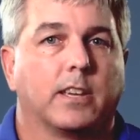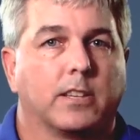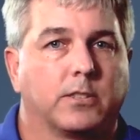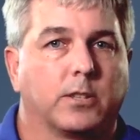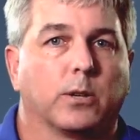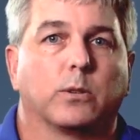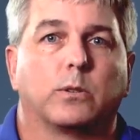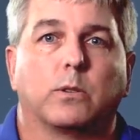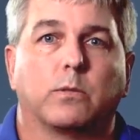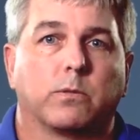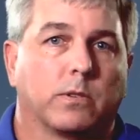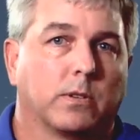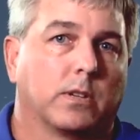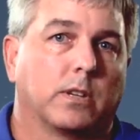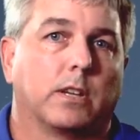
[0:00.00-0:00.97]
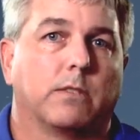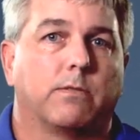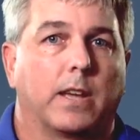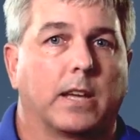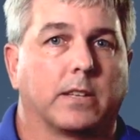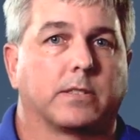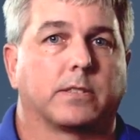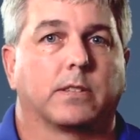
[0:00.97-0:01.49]
until you've
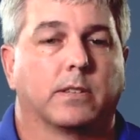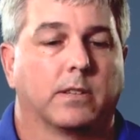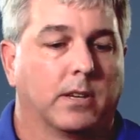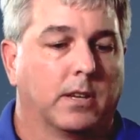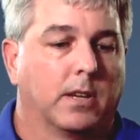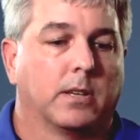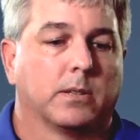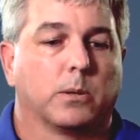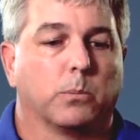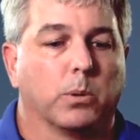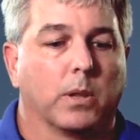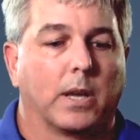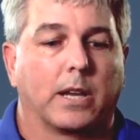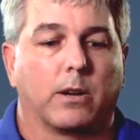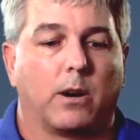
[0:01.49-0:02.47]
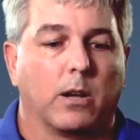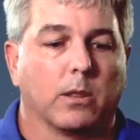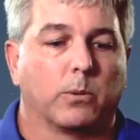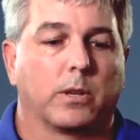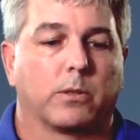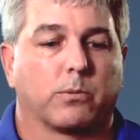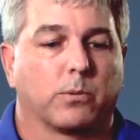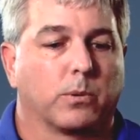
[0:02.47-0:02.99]
advanced the blade all
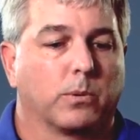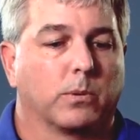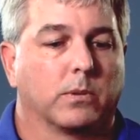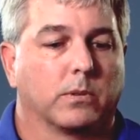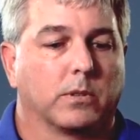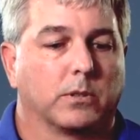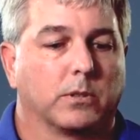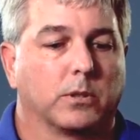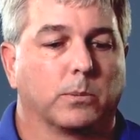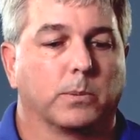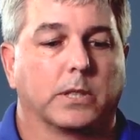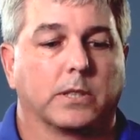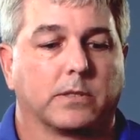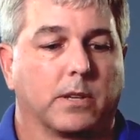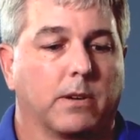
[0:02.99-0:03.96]
the way through the tubing